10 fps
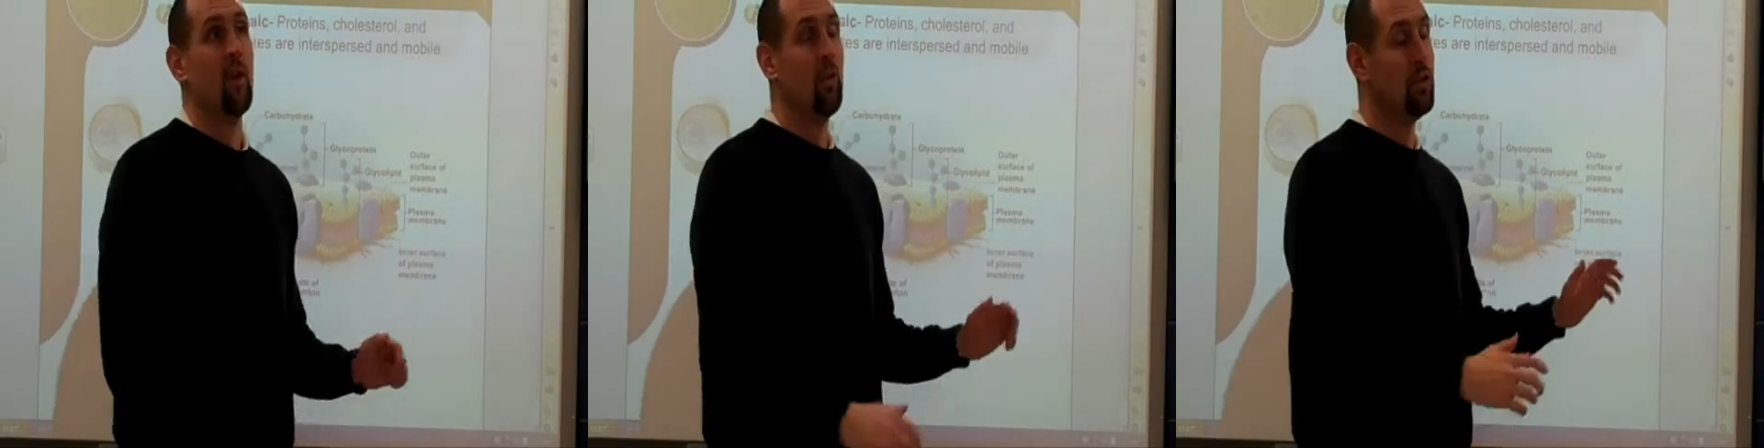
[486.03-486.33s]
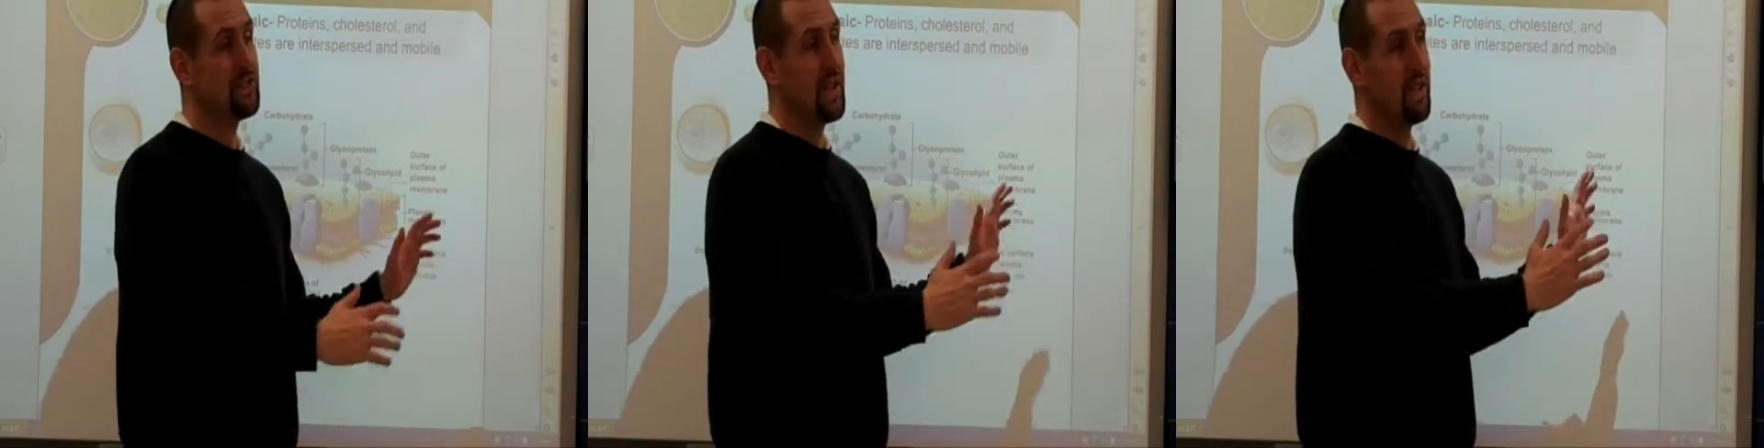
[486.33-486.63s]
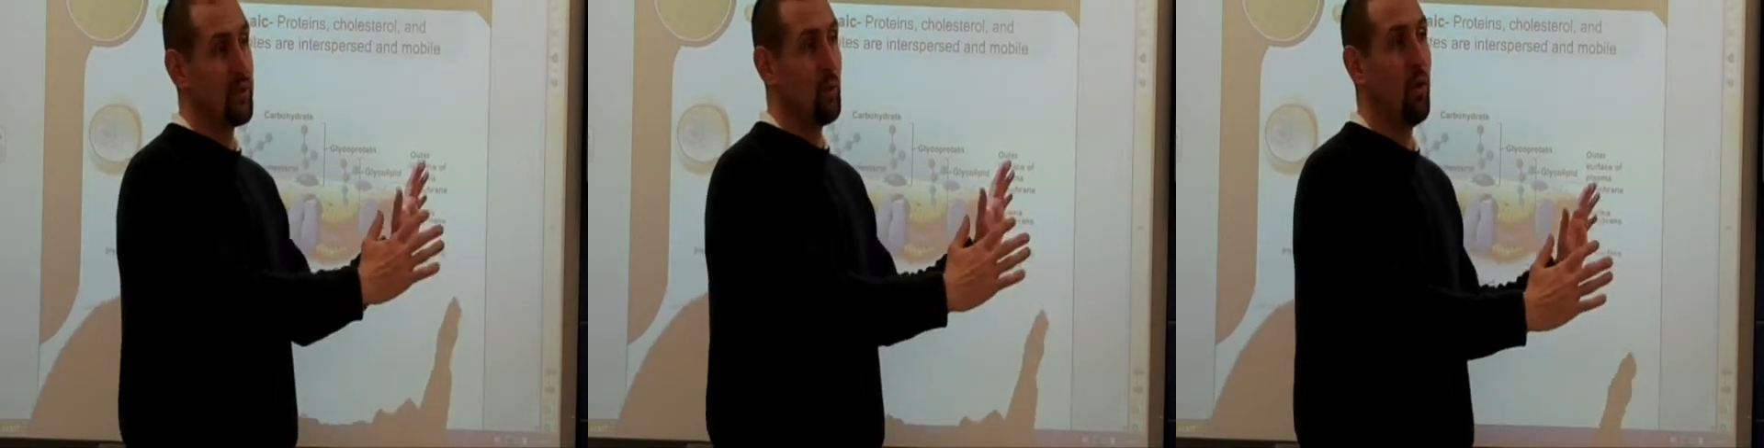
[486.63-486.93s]
We'll say
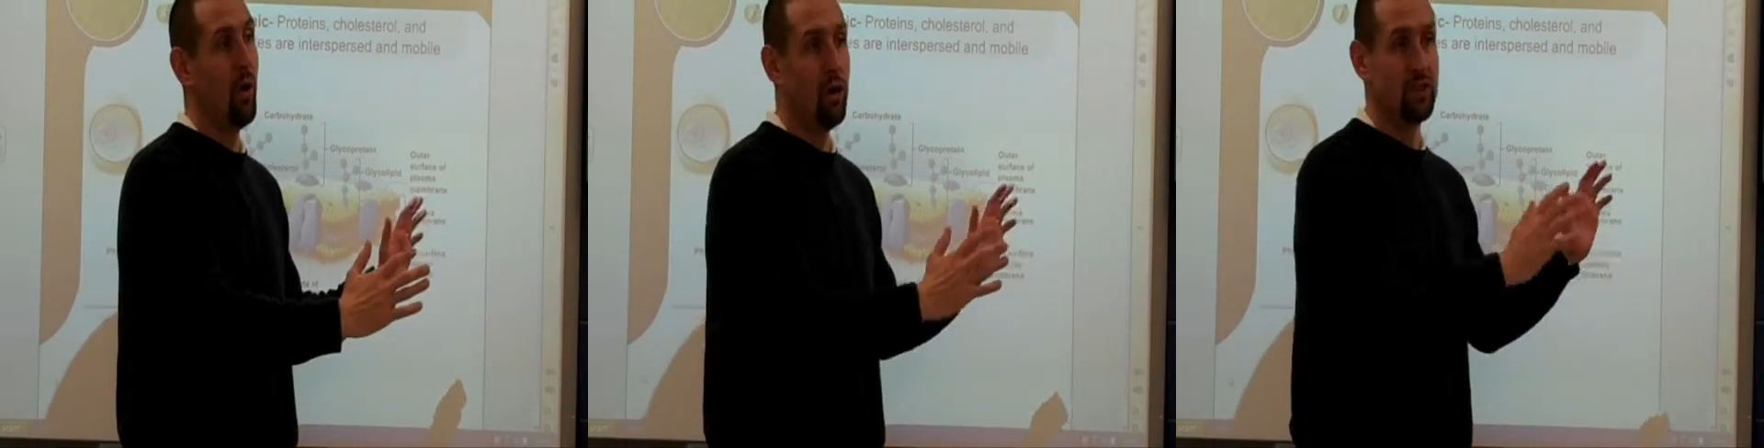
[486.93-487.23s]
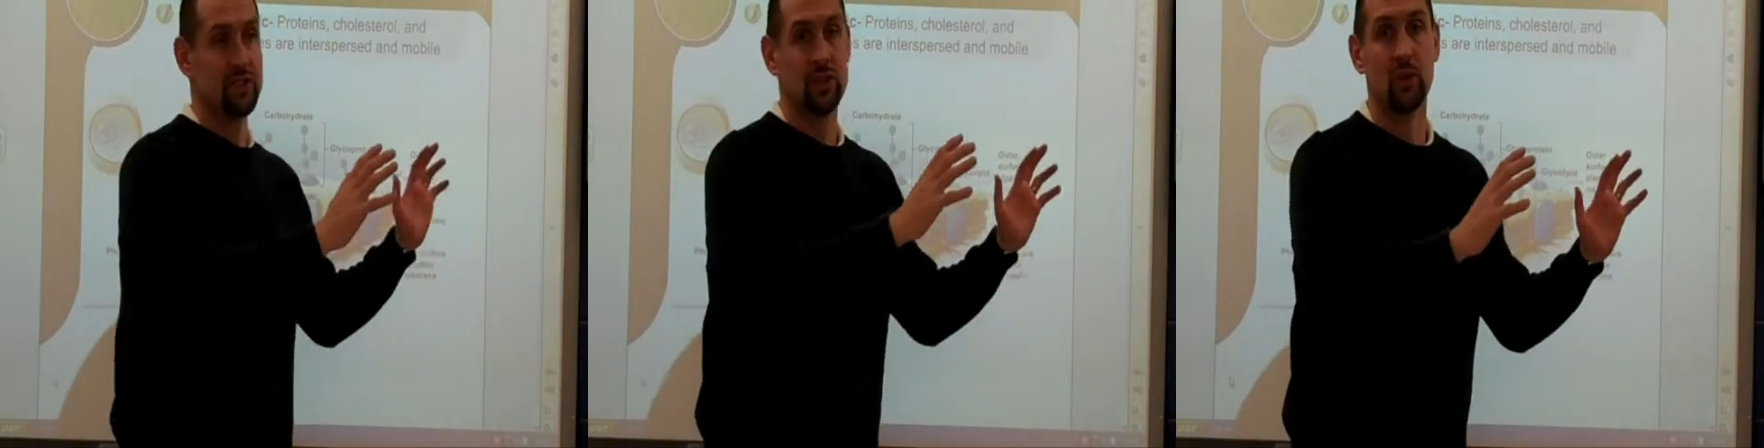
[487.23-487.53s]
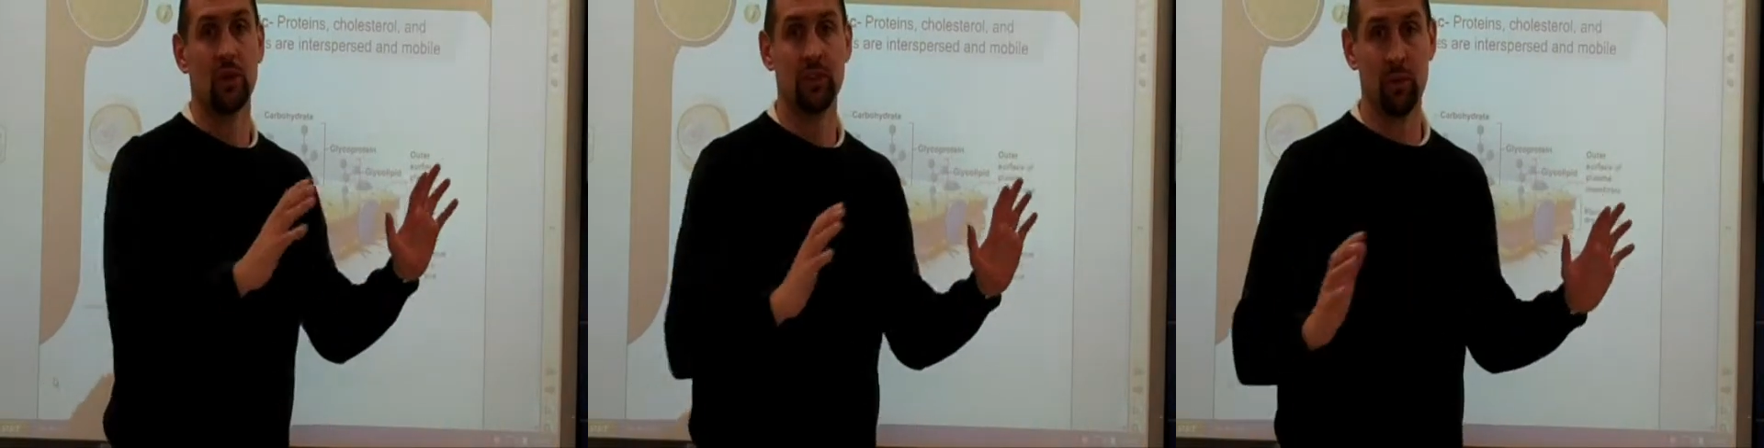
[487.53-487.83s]
that the walls and
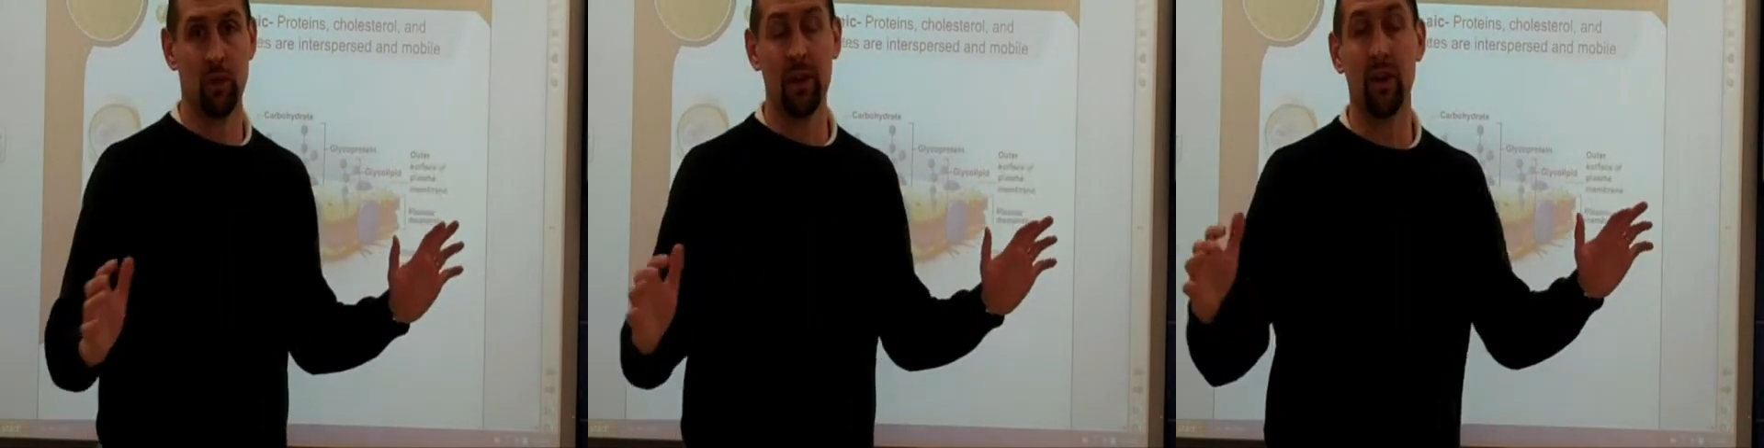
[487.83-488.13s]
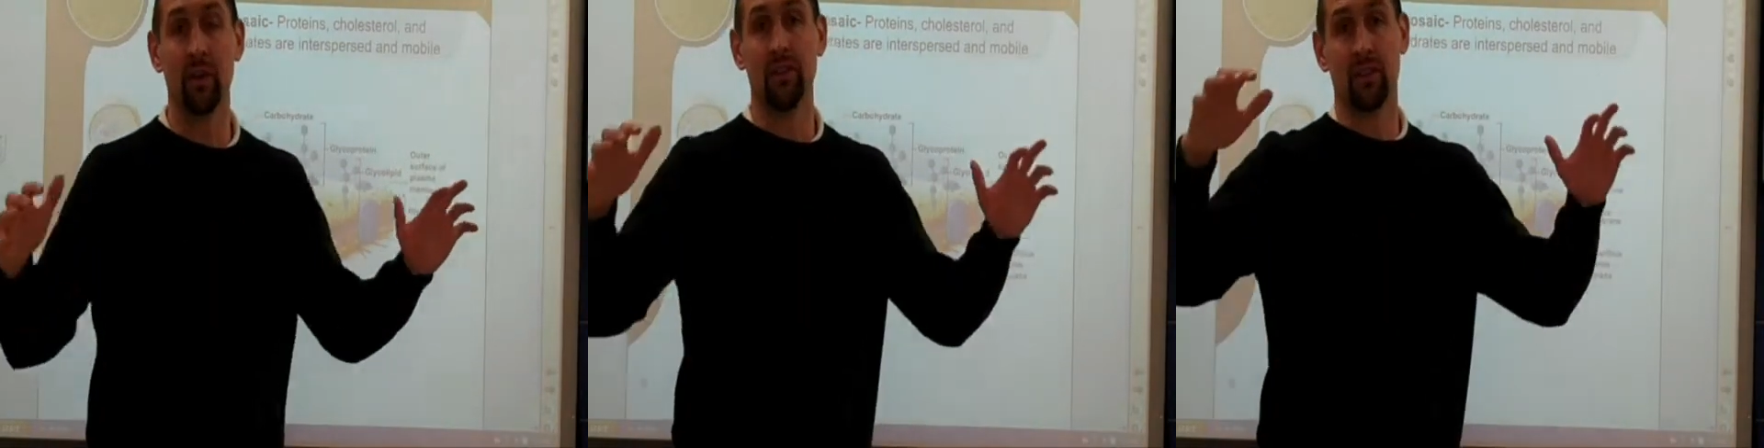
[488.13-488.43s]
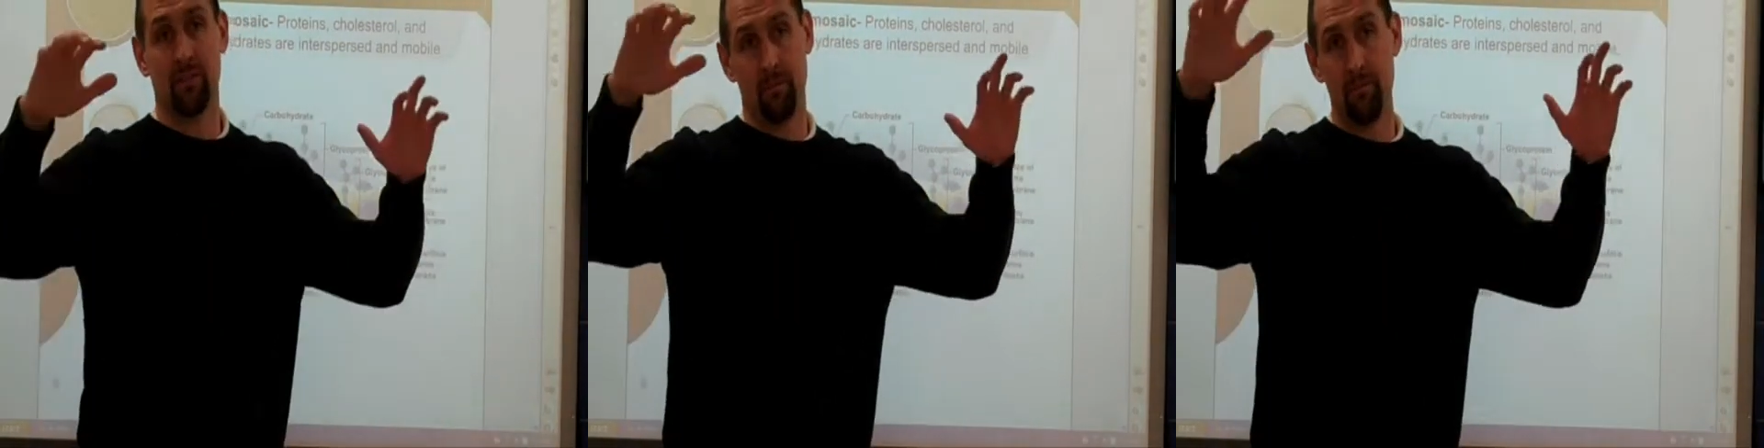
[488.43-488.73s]
doors and windows